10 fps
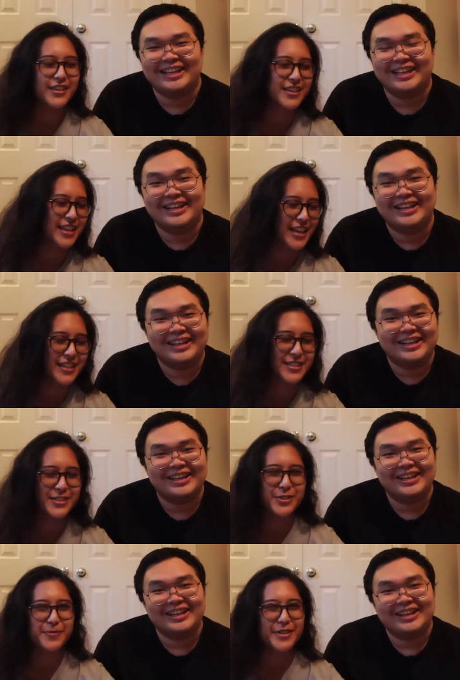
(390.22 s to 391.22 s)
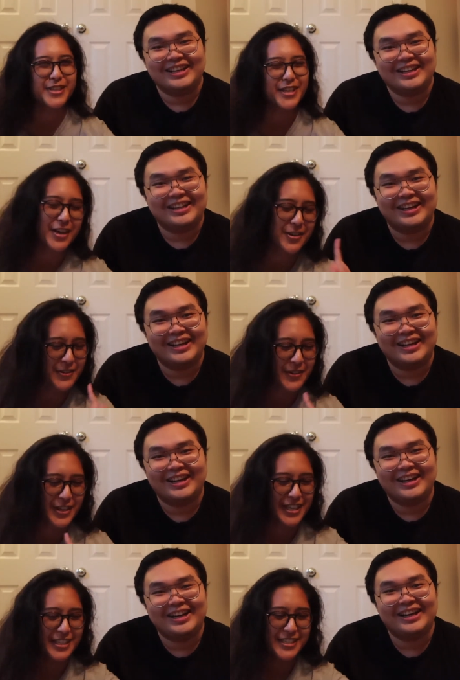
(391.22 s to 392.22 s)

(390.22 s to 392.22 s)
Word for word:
Speaker 1: Good answer, but not quite.